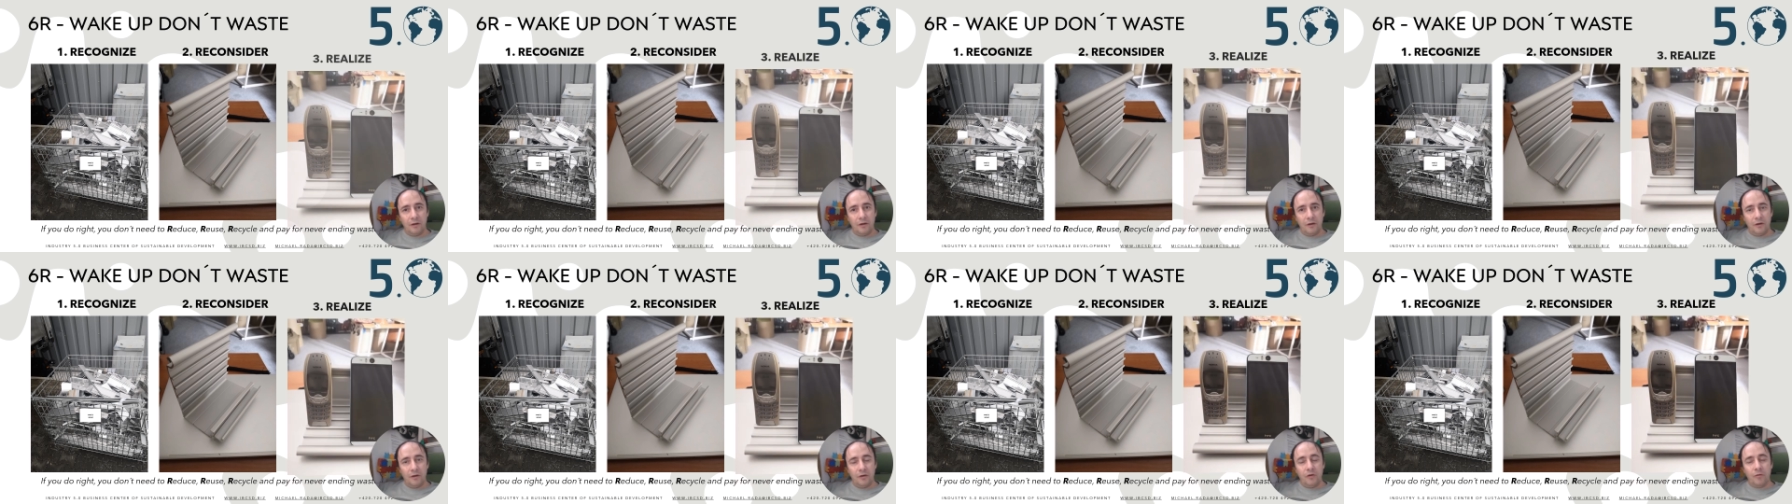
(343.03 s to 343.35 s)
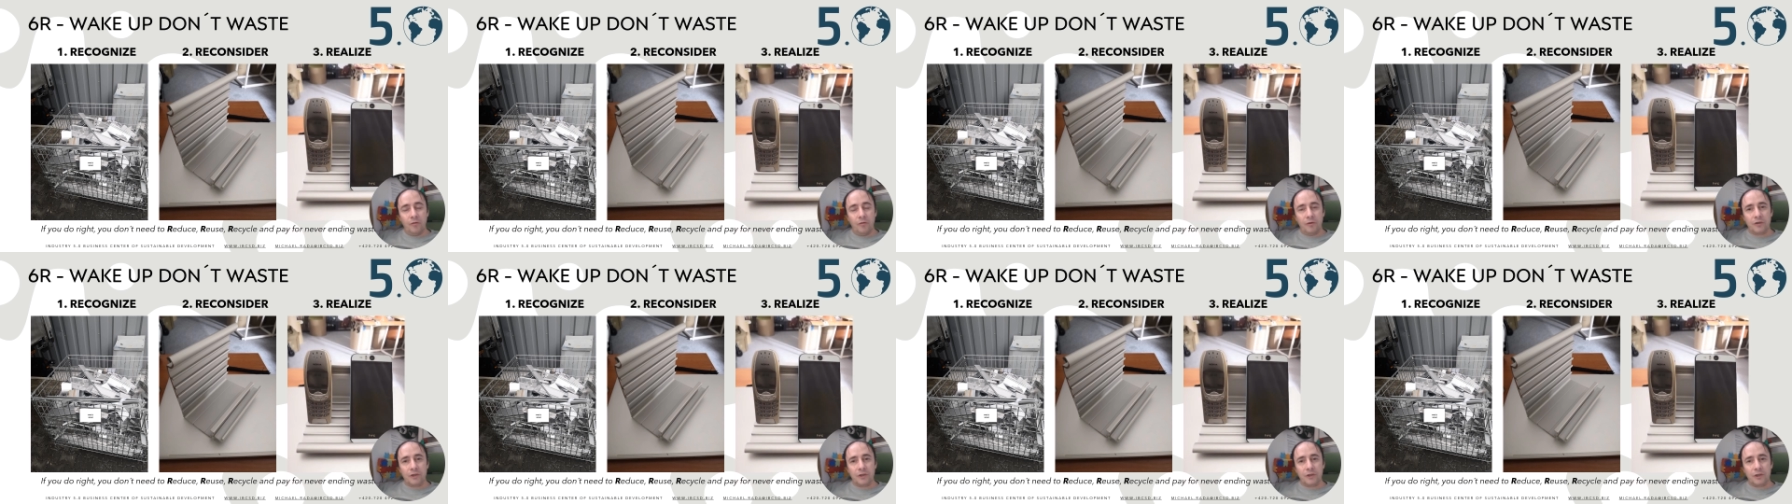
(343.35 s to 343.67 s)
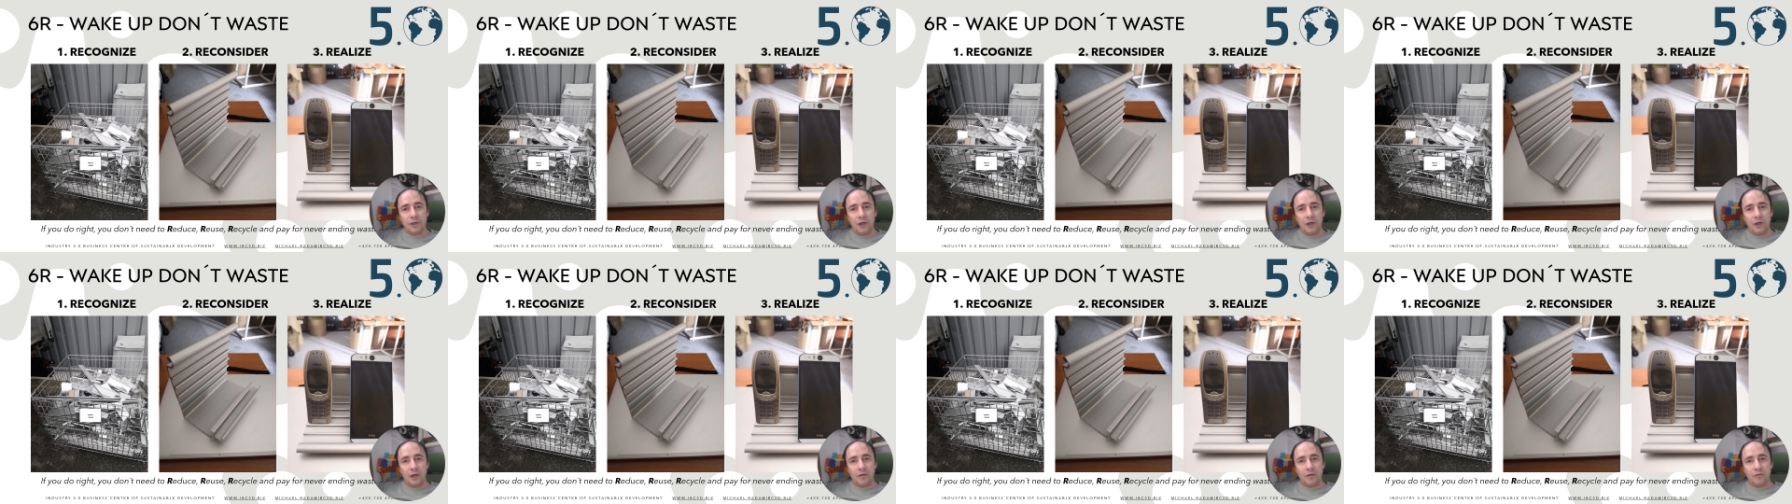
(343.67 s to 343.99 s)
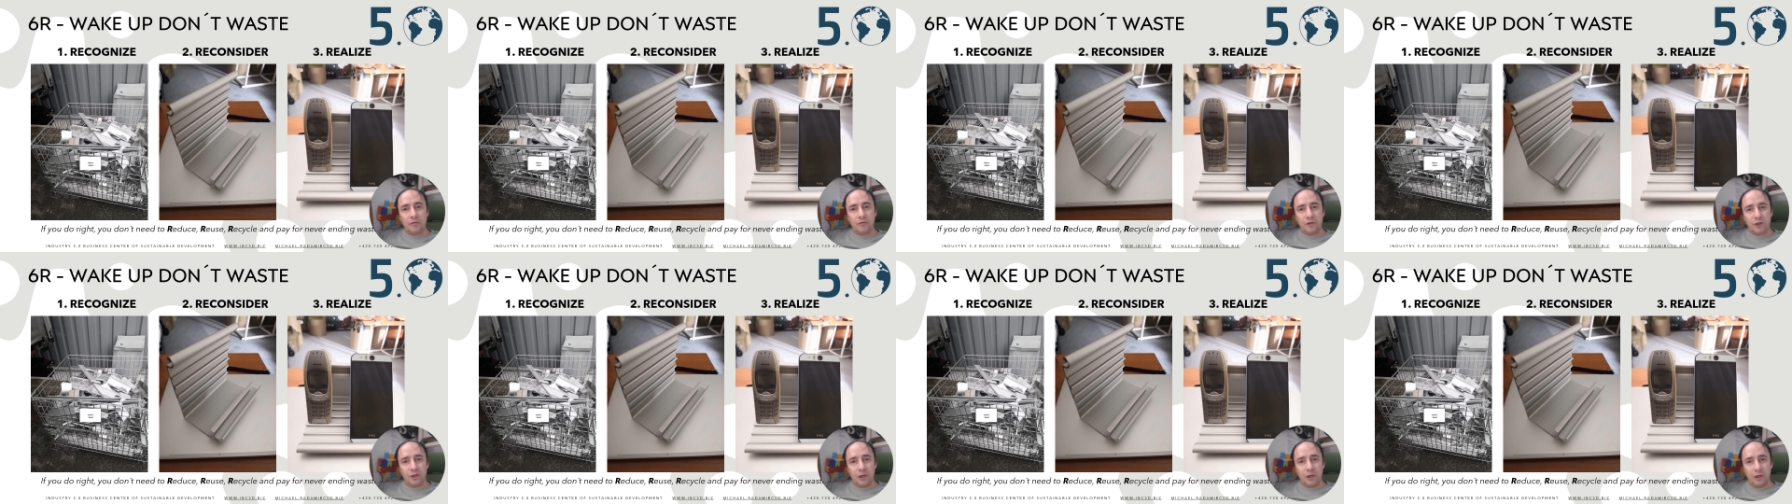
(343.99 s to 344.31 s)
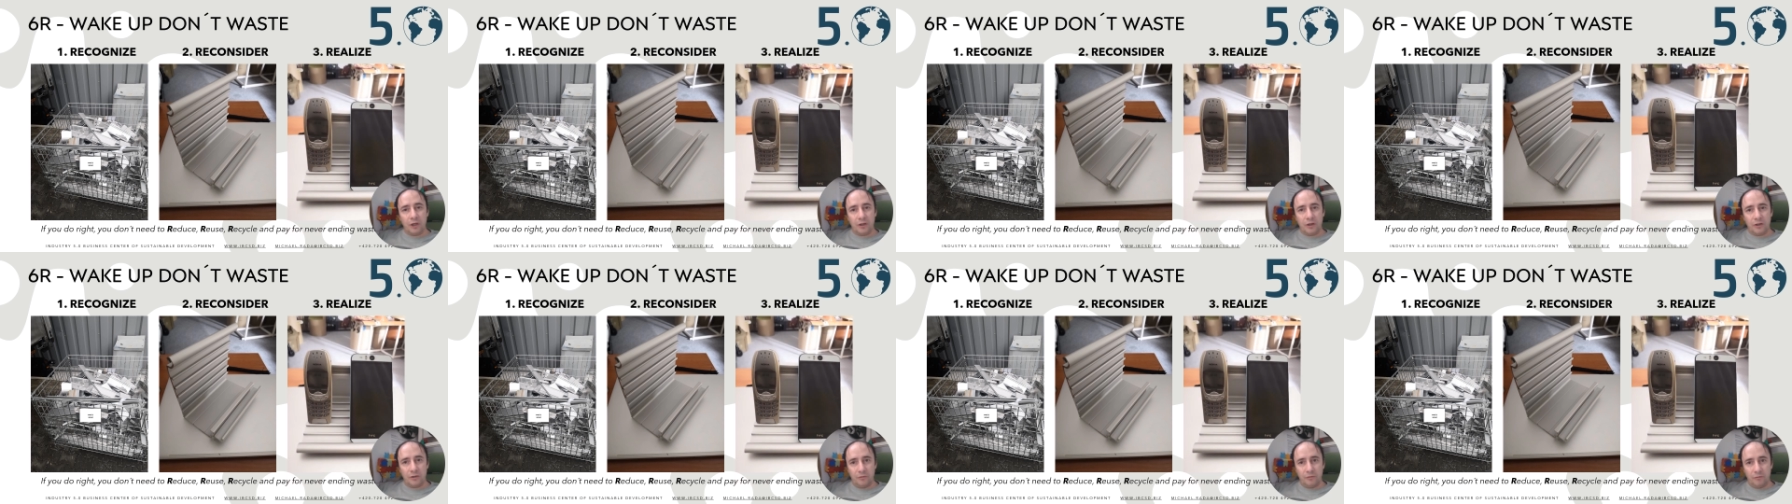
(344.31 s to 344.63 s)
you will start to
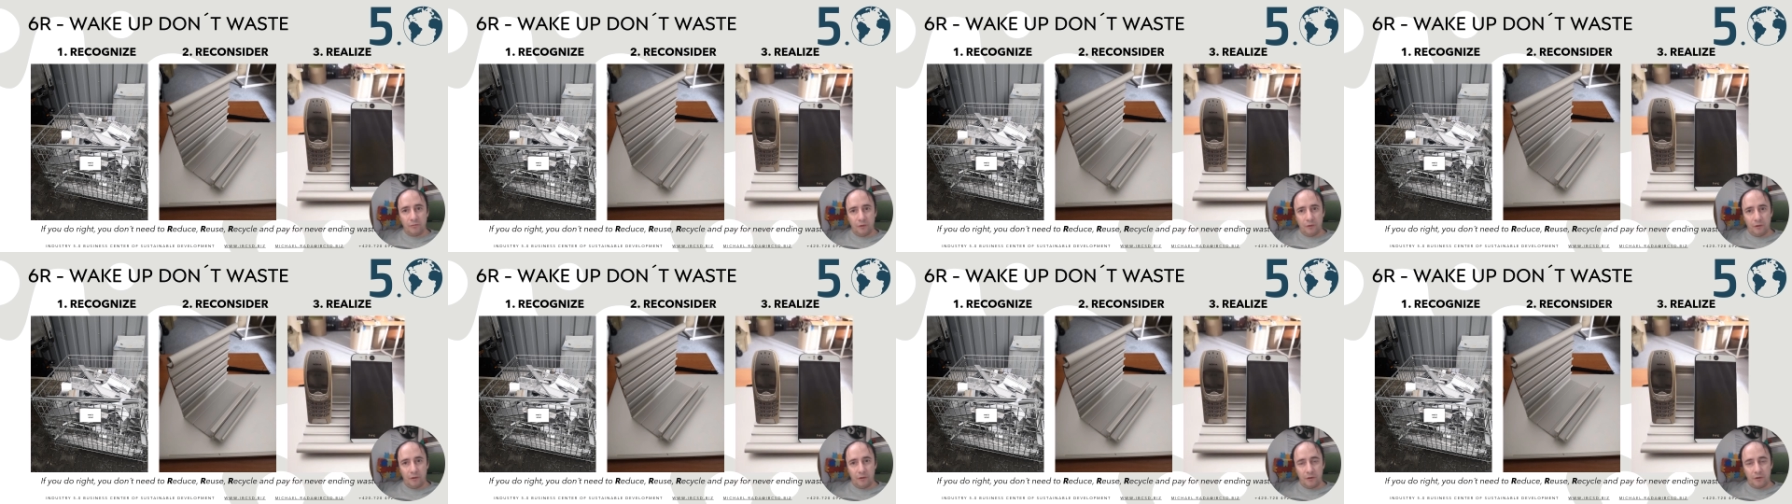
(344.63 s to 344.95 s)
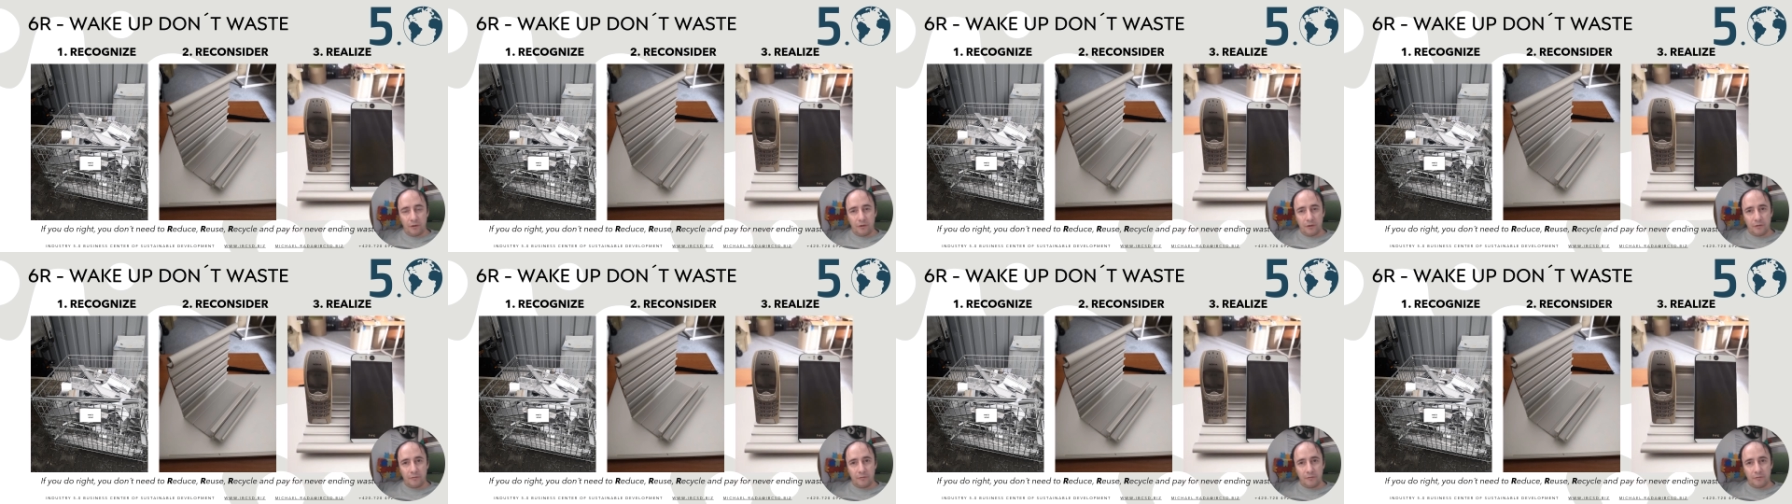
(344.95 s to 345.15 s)
change the world.